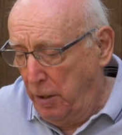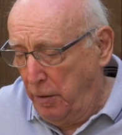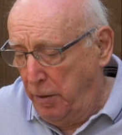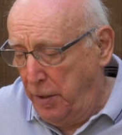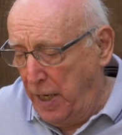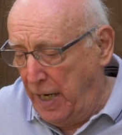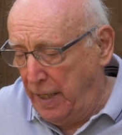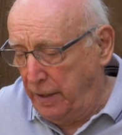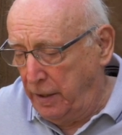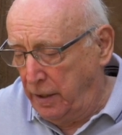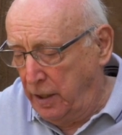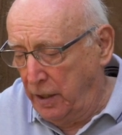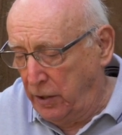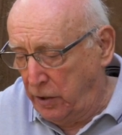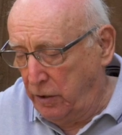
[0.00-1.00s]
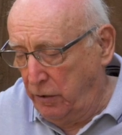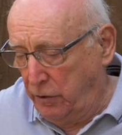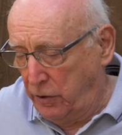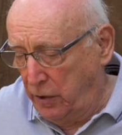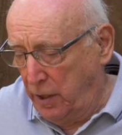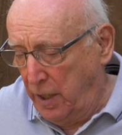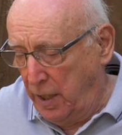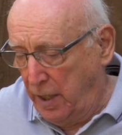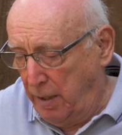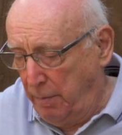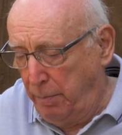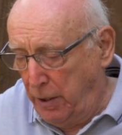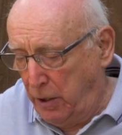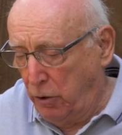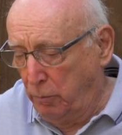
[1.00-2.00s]
that distance there
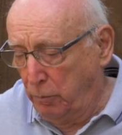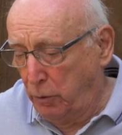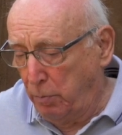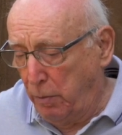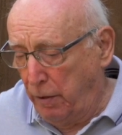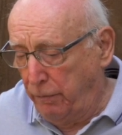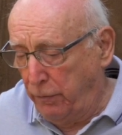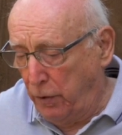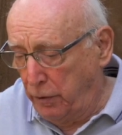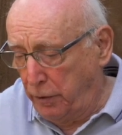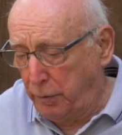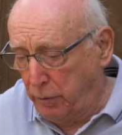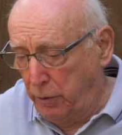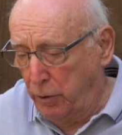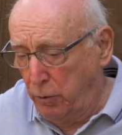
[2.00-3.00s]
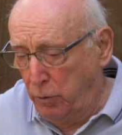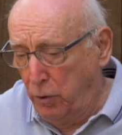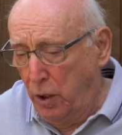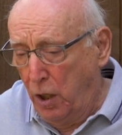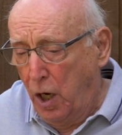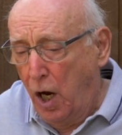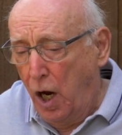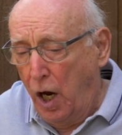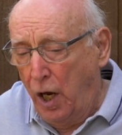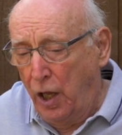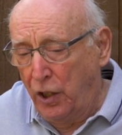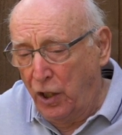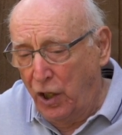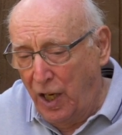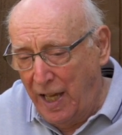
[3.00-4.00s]
becomes my follow through
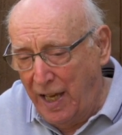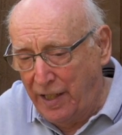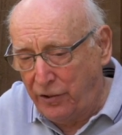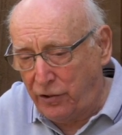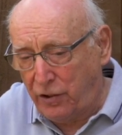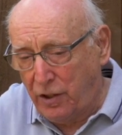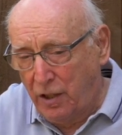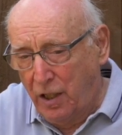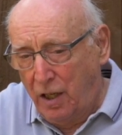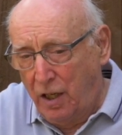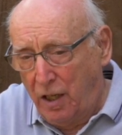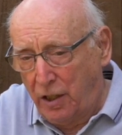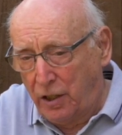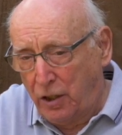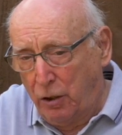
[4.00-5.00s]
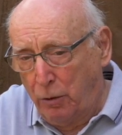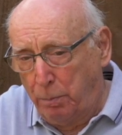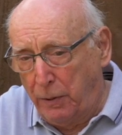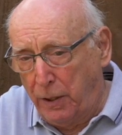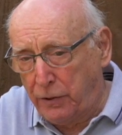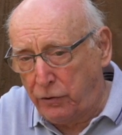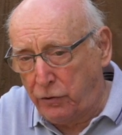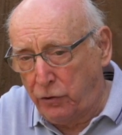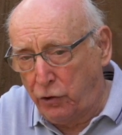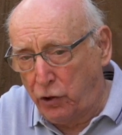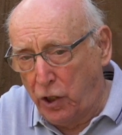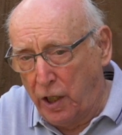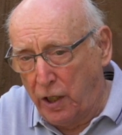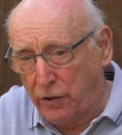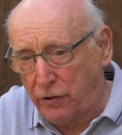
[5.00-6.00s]
unless I go past the
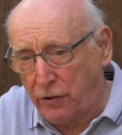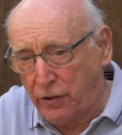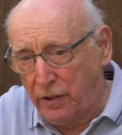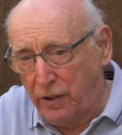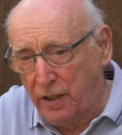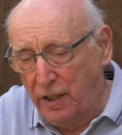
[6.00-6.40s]
chest,